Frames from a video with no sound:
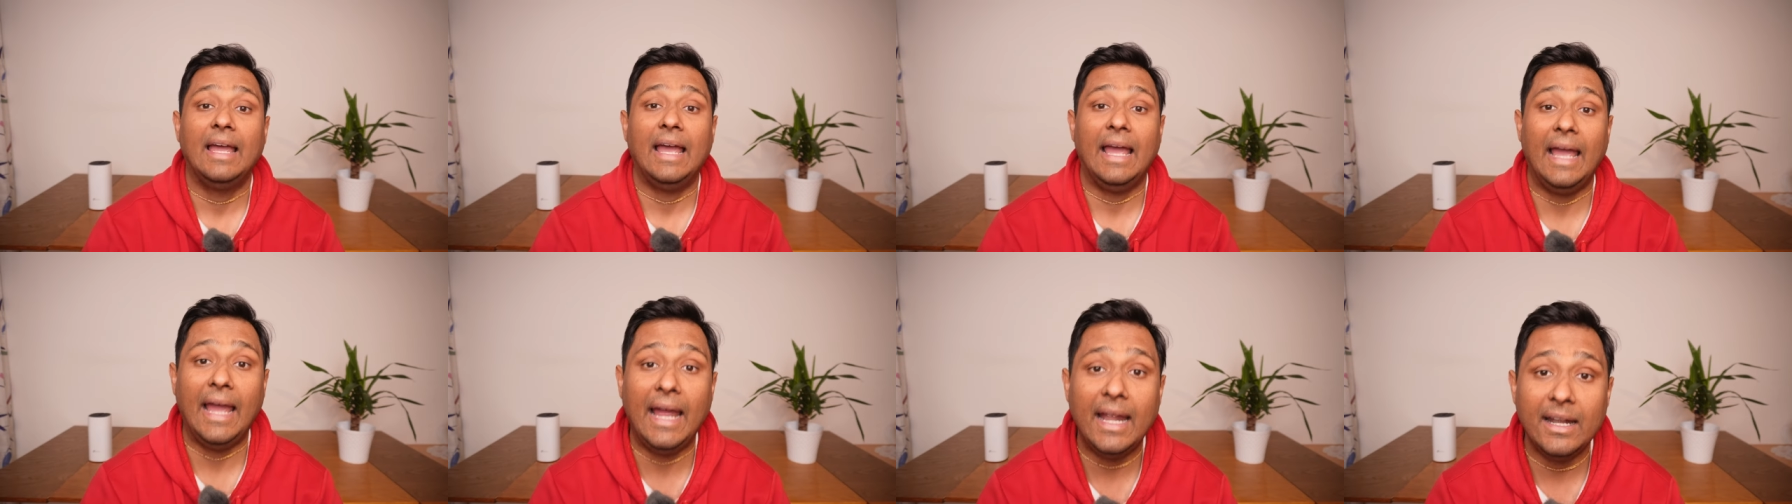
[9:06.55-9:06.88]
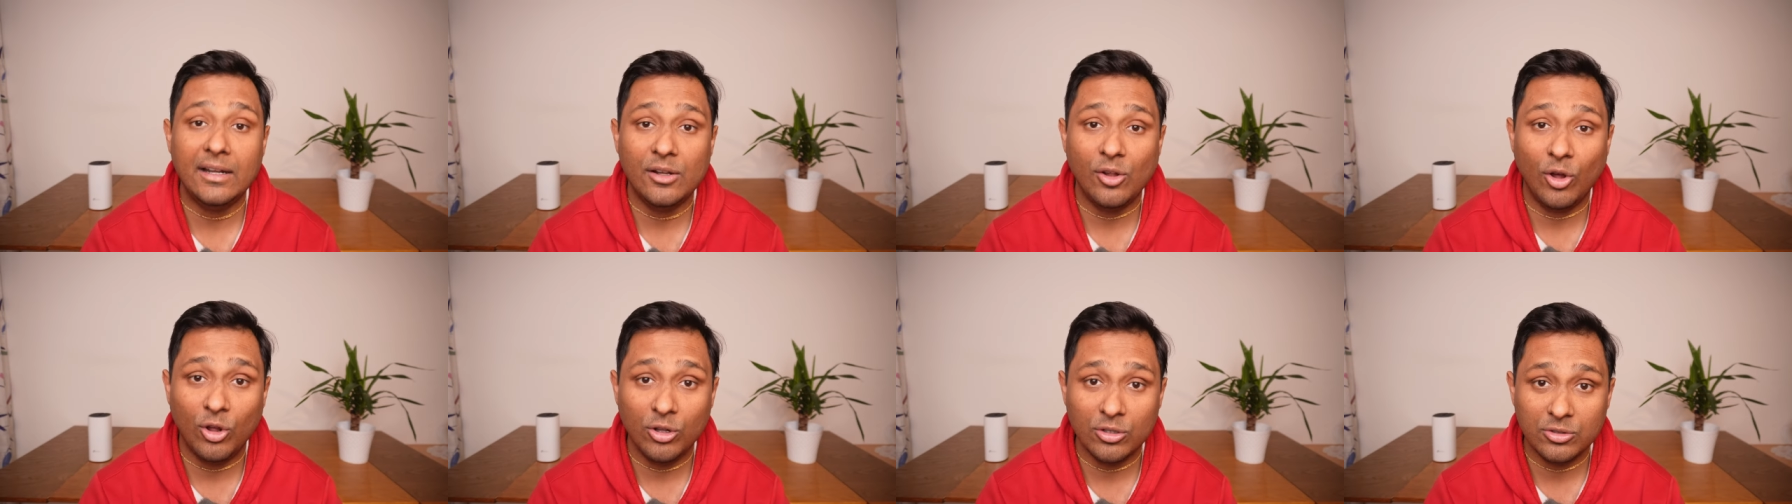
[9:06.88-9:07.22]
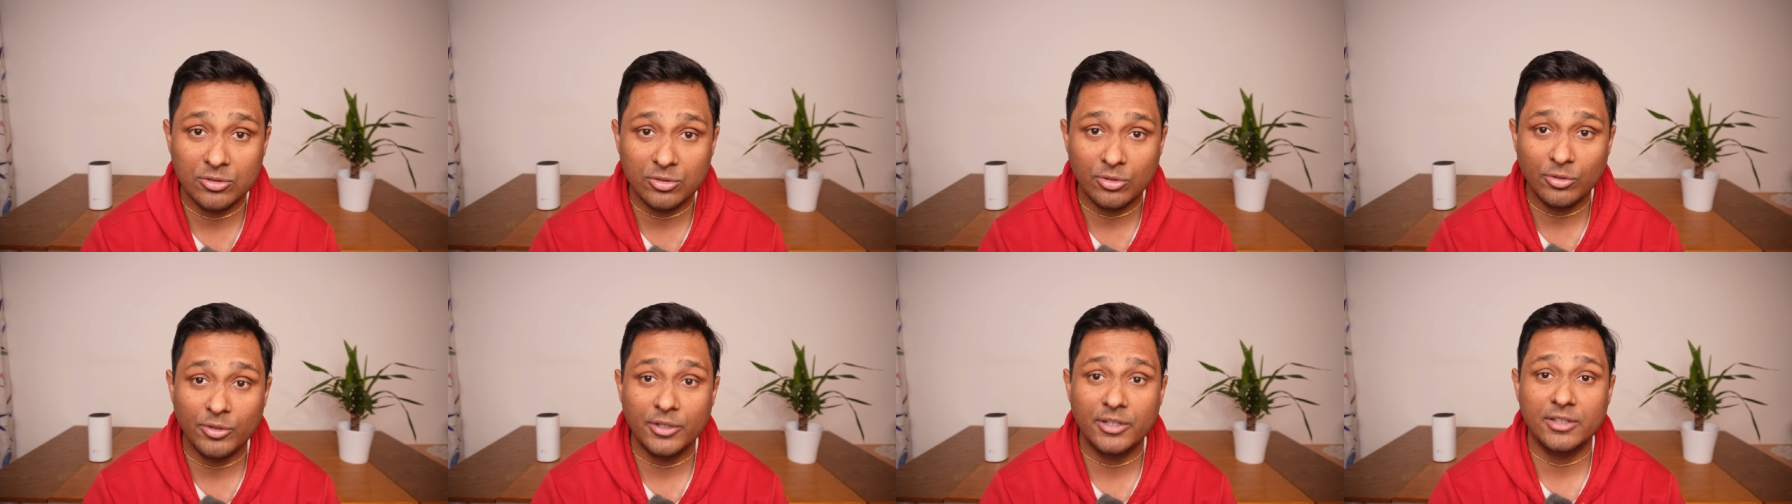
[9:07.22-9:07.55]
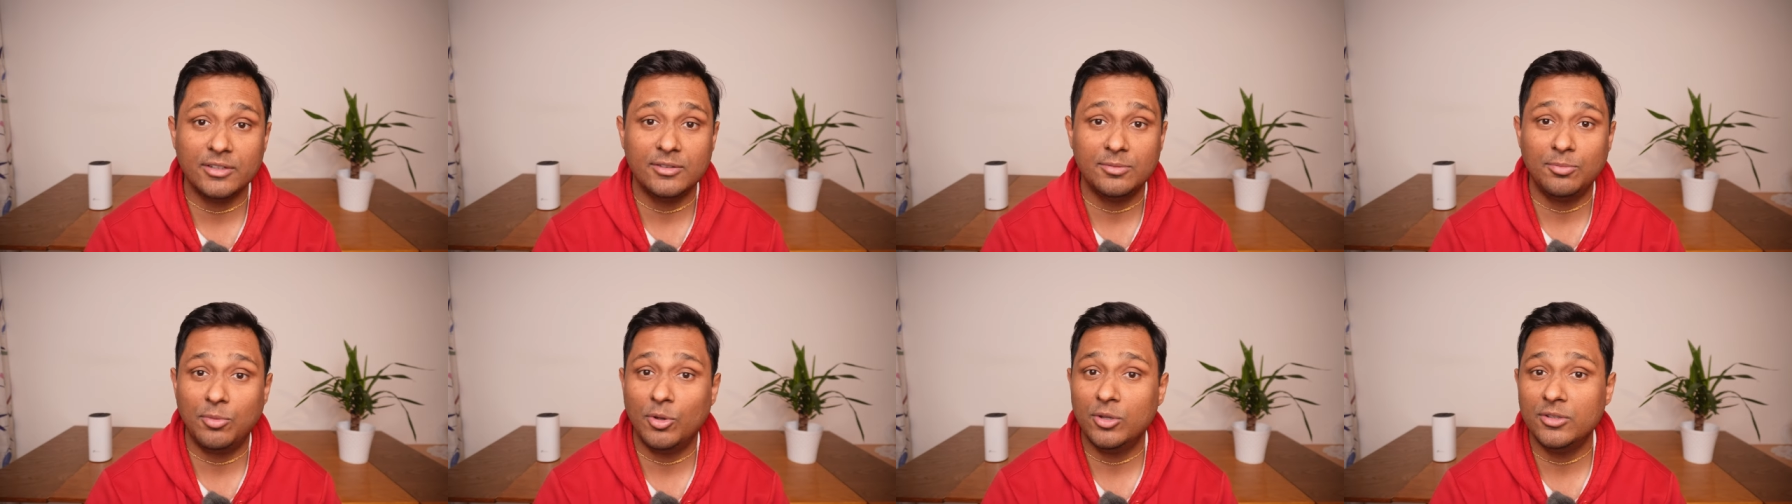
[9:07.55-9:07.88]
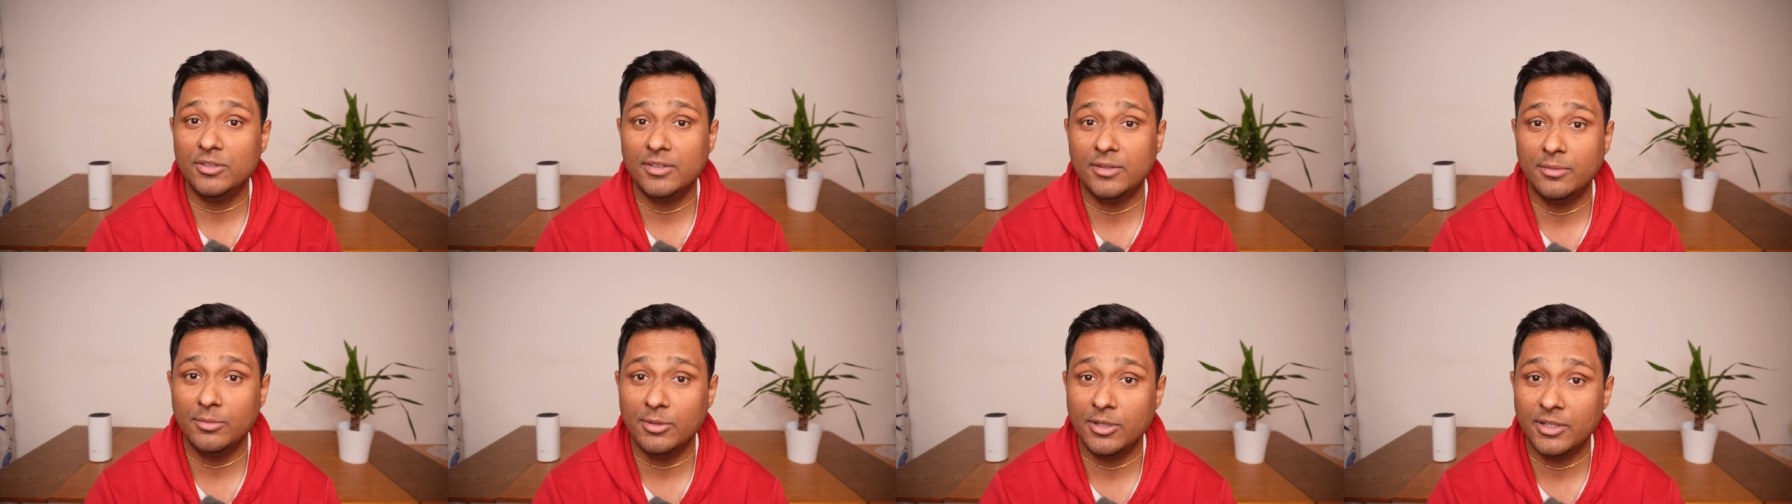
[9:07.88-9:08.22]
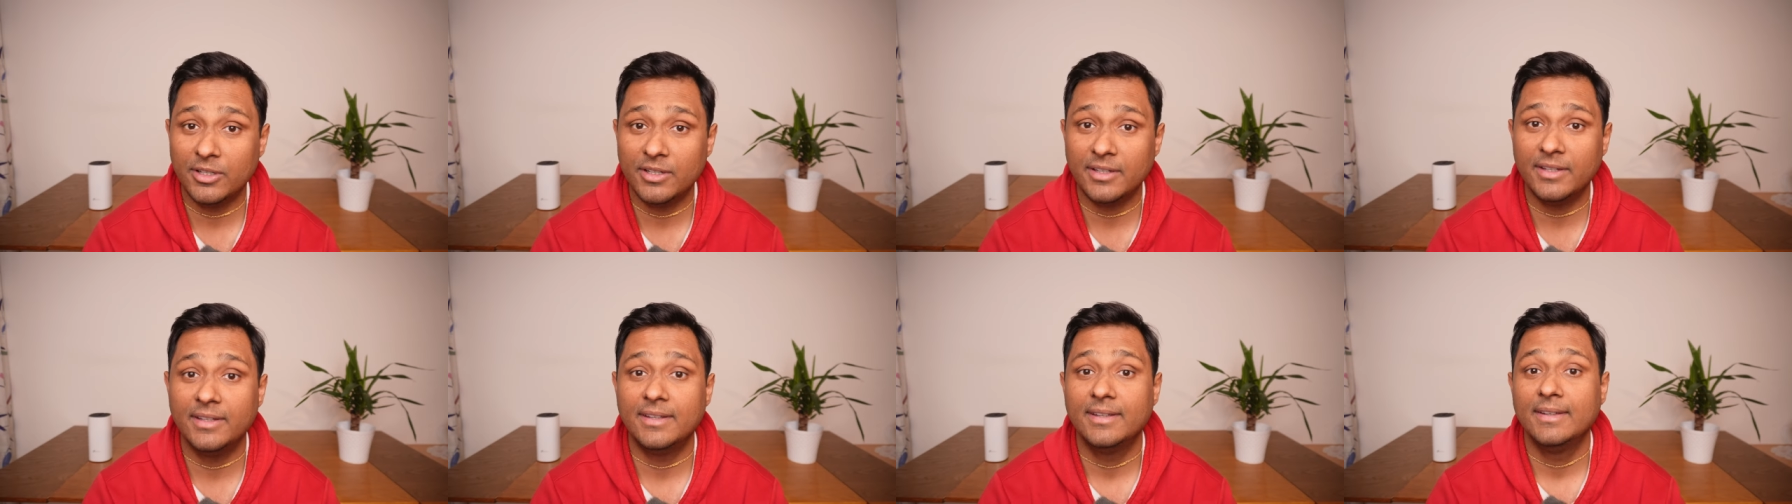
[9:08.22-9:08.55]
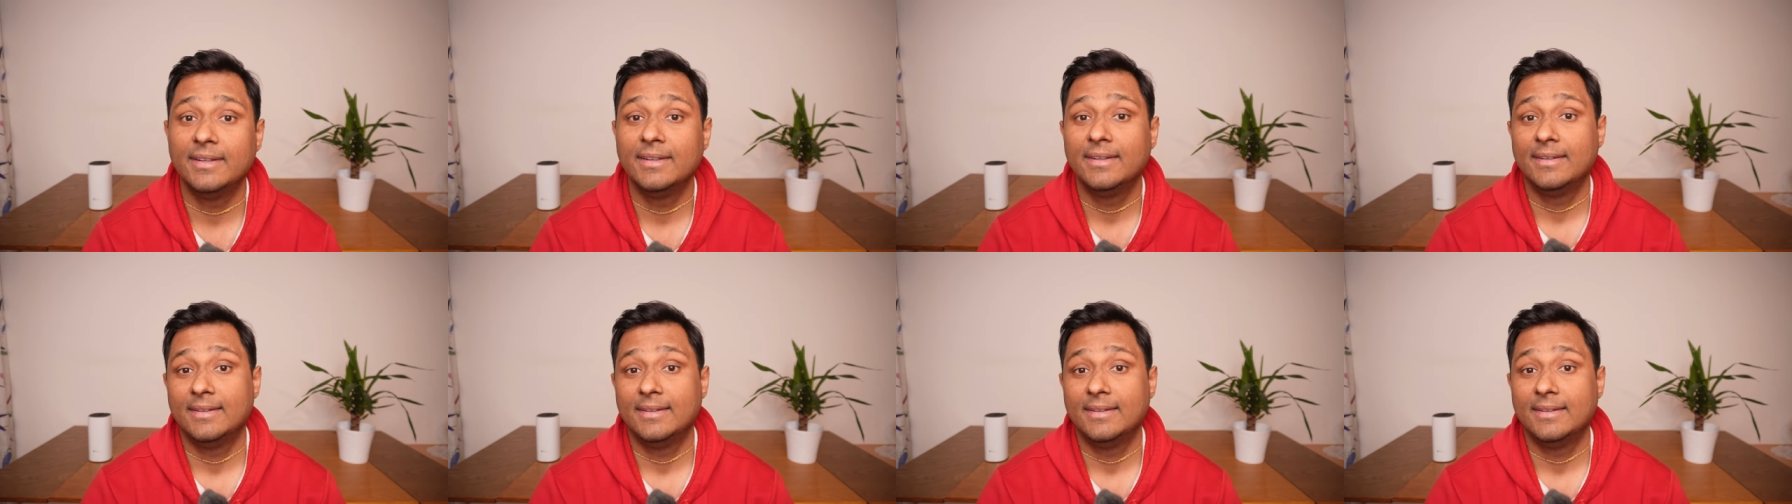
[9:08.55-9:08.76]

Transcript: and also irresponsibility,